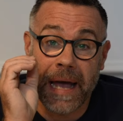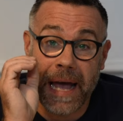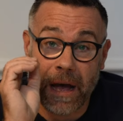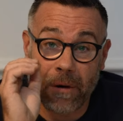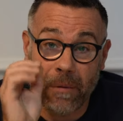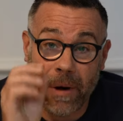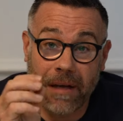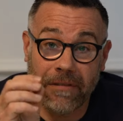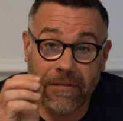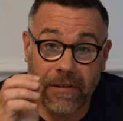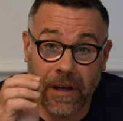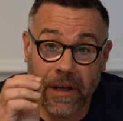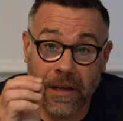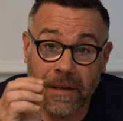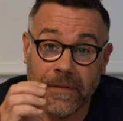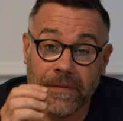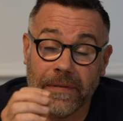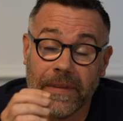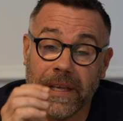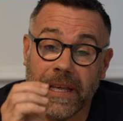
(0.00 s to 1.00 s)

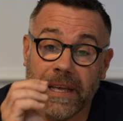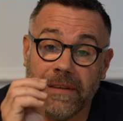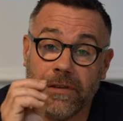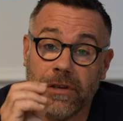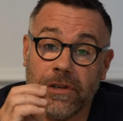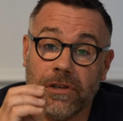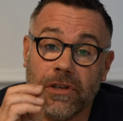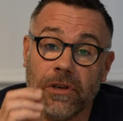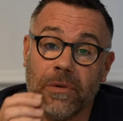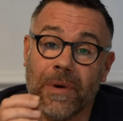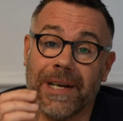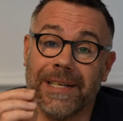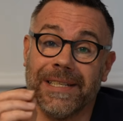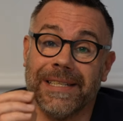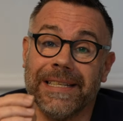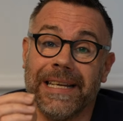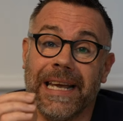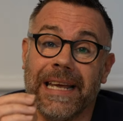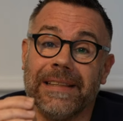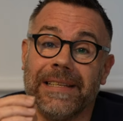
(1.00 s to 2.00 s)
However, if you do
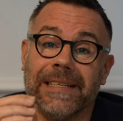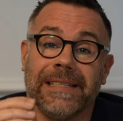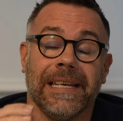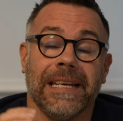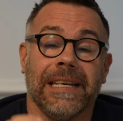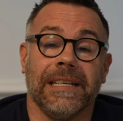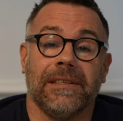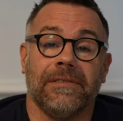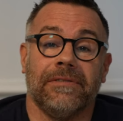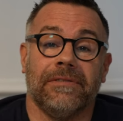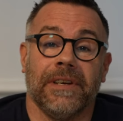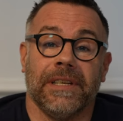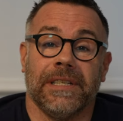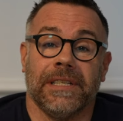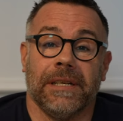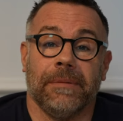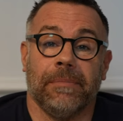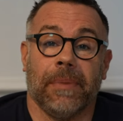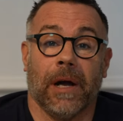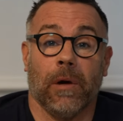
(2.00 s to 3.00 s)
actually get this heater
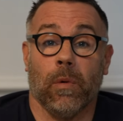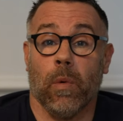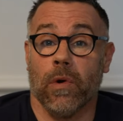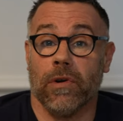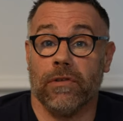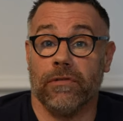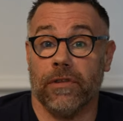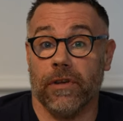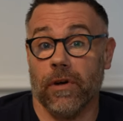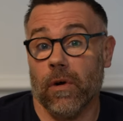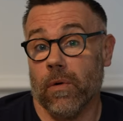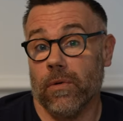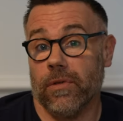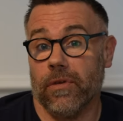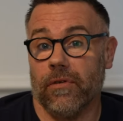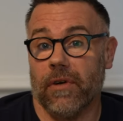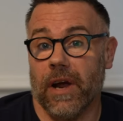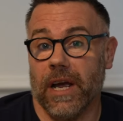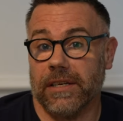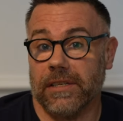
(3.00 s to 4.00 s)
fitted by one of the
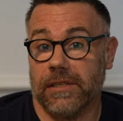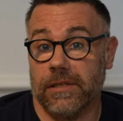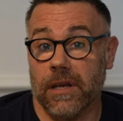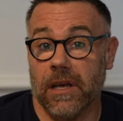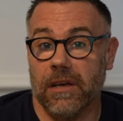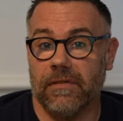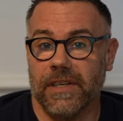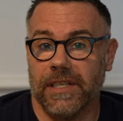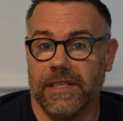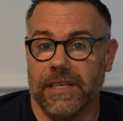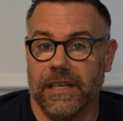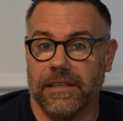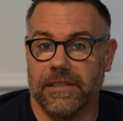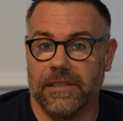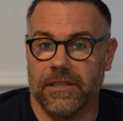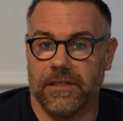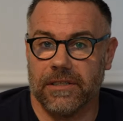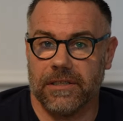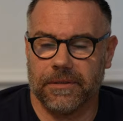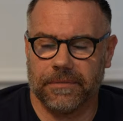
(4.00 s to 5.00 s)
authorised service
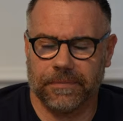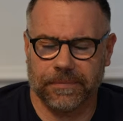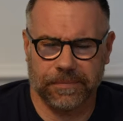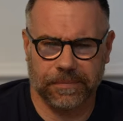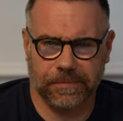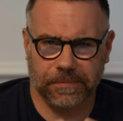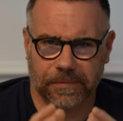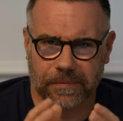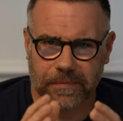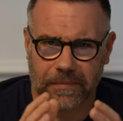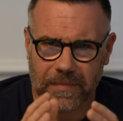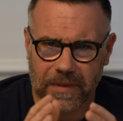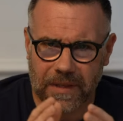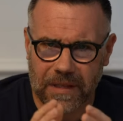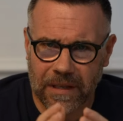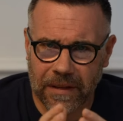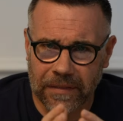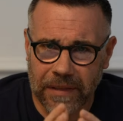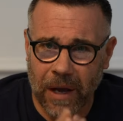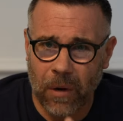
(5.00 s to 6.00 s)
centres,
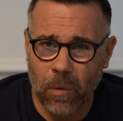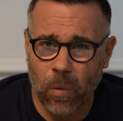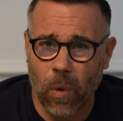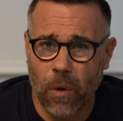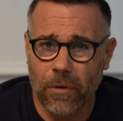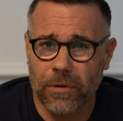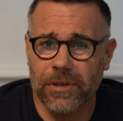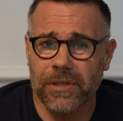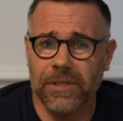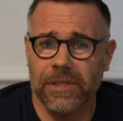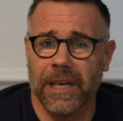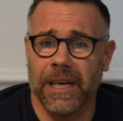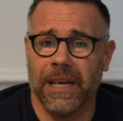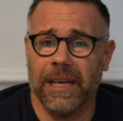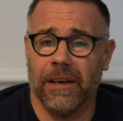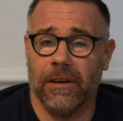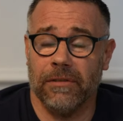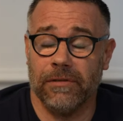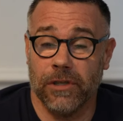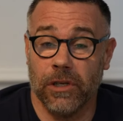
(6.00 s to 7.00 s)
that
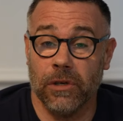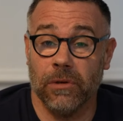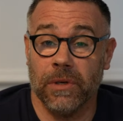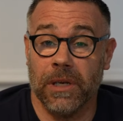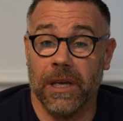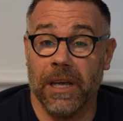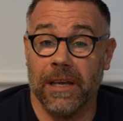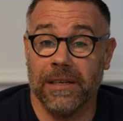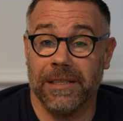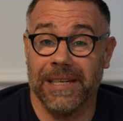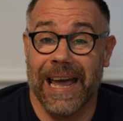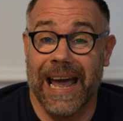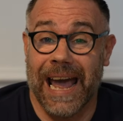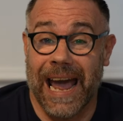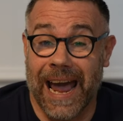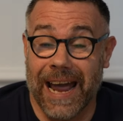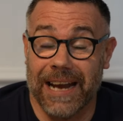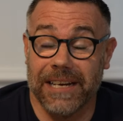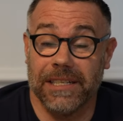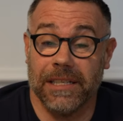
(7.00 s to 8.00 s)
warranty of 2 years
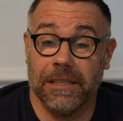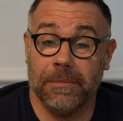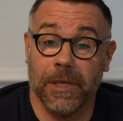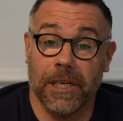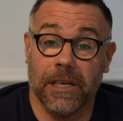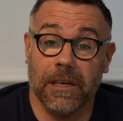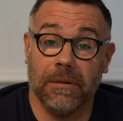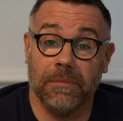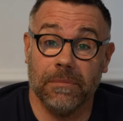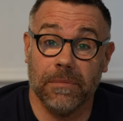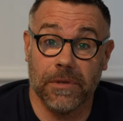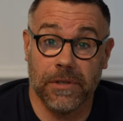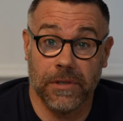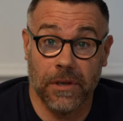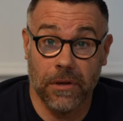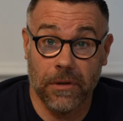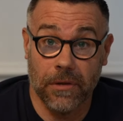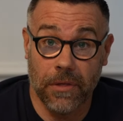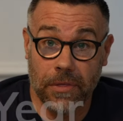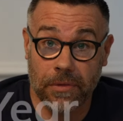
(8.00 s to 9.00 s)
actually
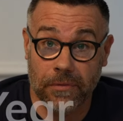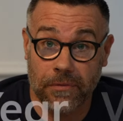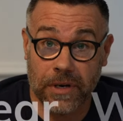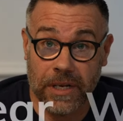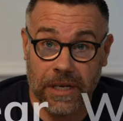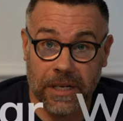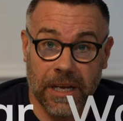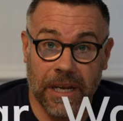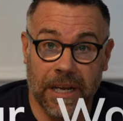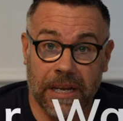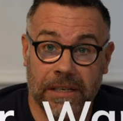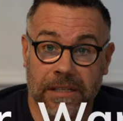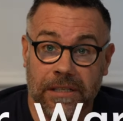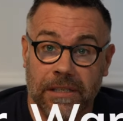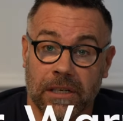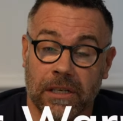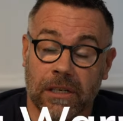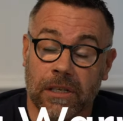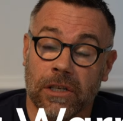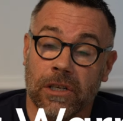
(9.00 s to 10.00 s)
becomes 3 years.
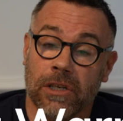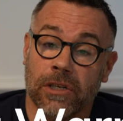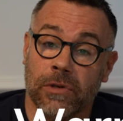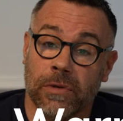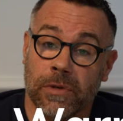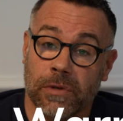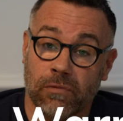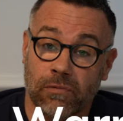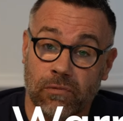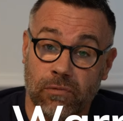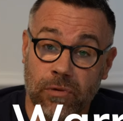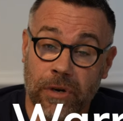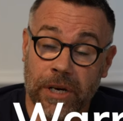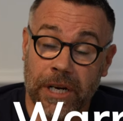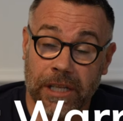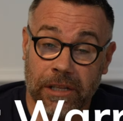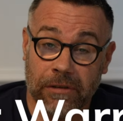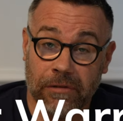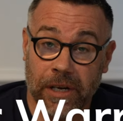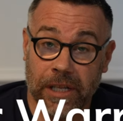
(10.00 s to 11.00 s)
So it's
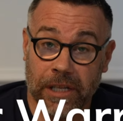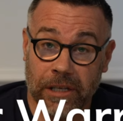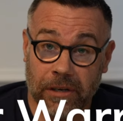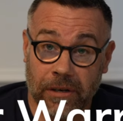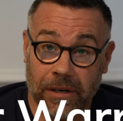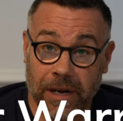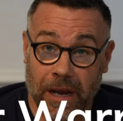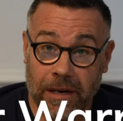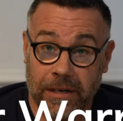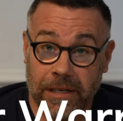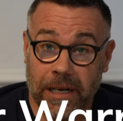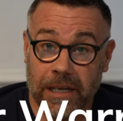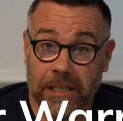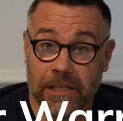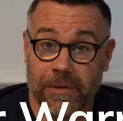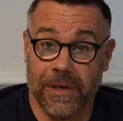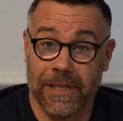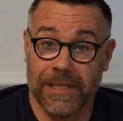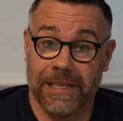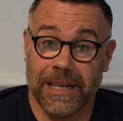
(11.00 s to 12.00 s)
really, really good idea
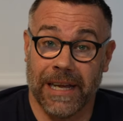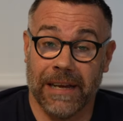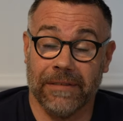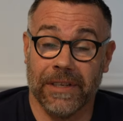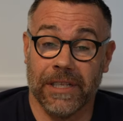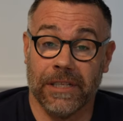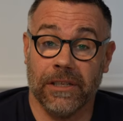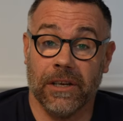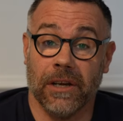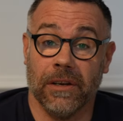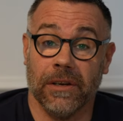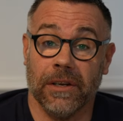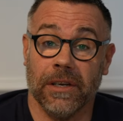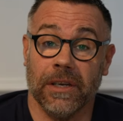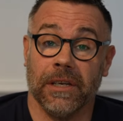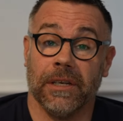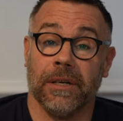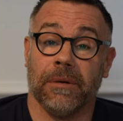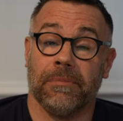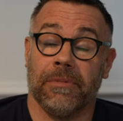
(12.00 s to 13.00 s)
to actually have it done,
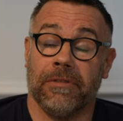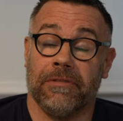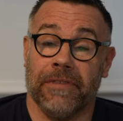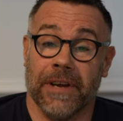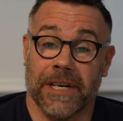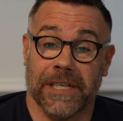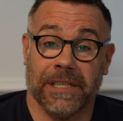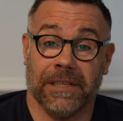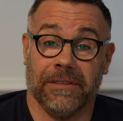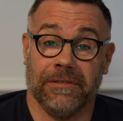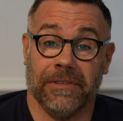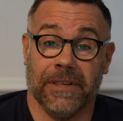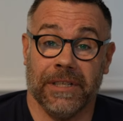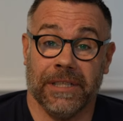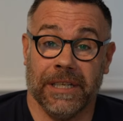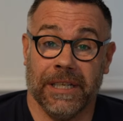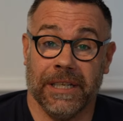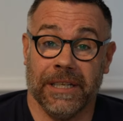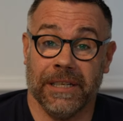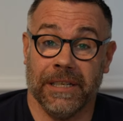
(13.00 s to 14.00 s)
professionally
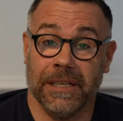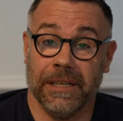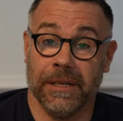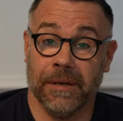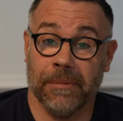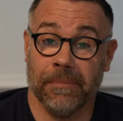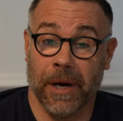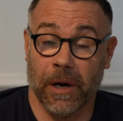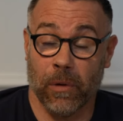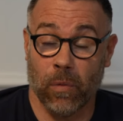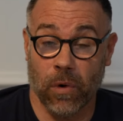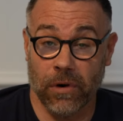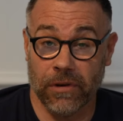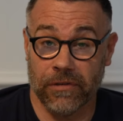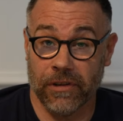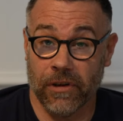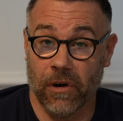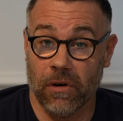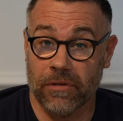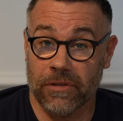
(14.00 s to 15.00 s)
fitted by one of
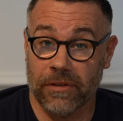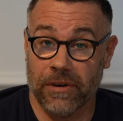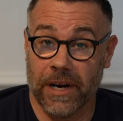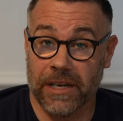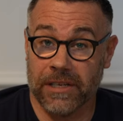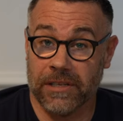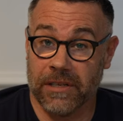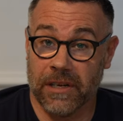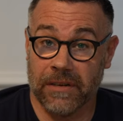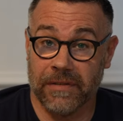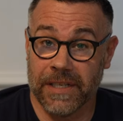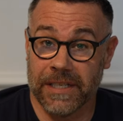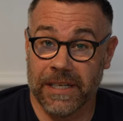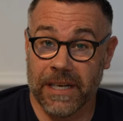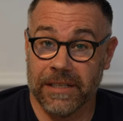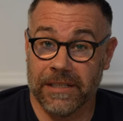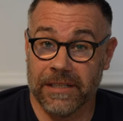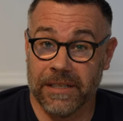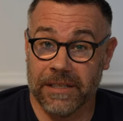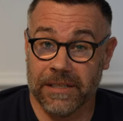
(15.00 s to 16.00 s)
the authorised service
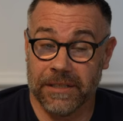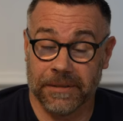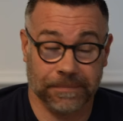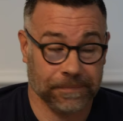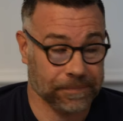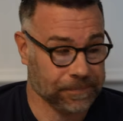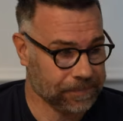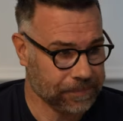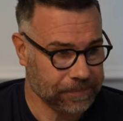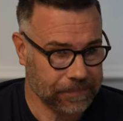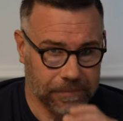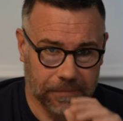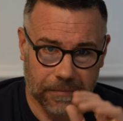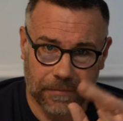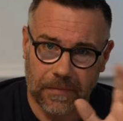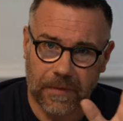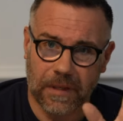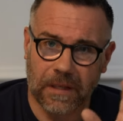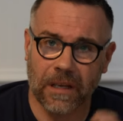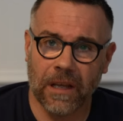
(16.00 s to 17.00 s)
centres.
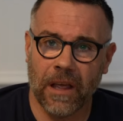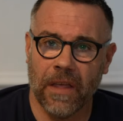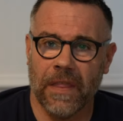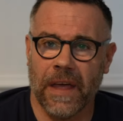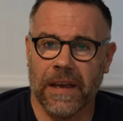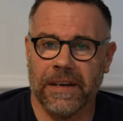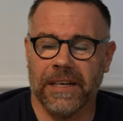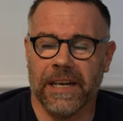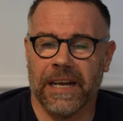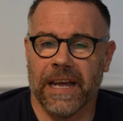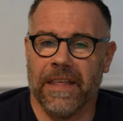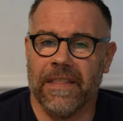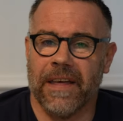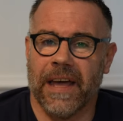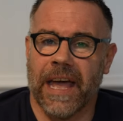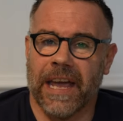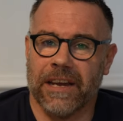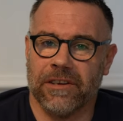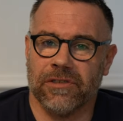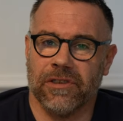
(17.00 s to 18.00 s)
And then you get
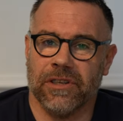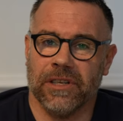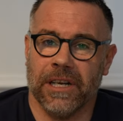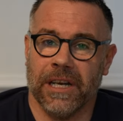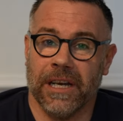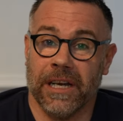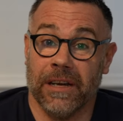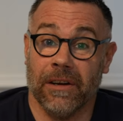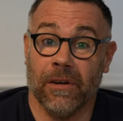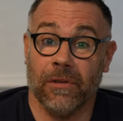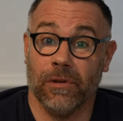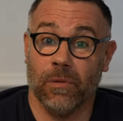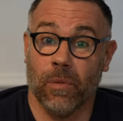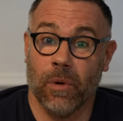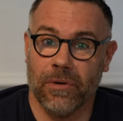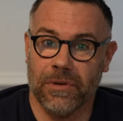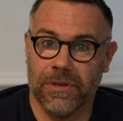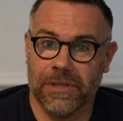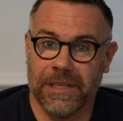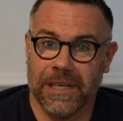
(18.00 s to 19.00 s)
that extra year on the
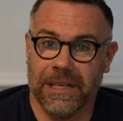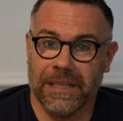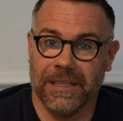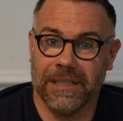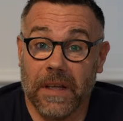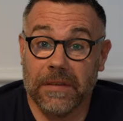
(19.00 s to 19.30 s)
warranty.